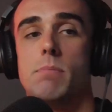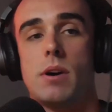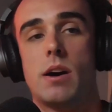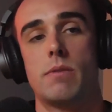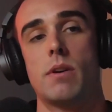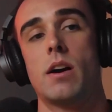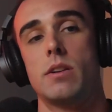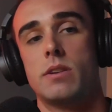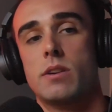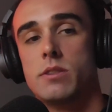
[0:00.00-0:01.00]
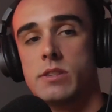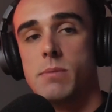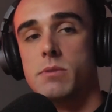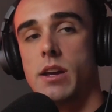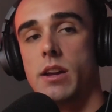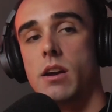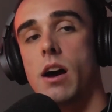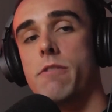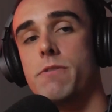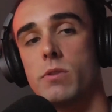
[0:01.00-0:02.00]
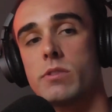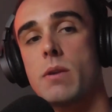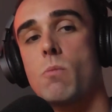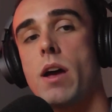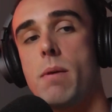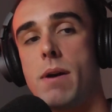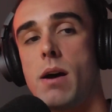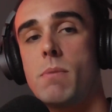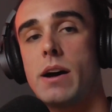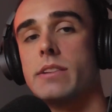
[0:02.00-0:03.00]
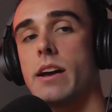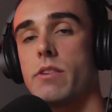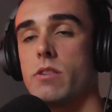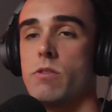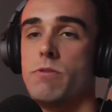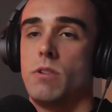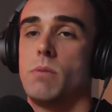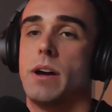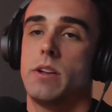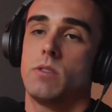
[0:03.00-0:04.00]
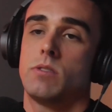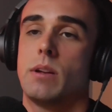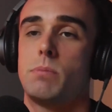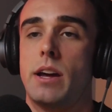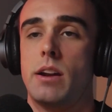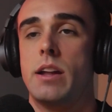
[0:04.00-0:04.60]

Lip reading: but seems like I feel the same way about my dad that you feel about your stepdad, and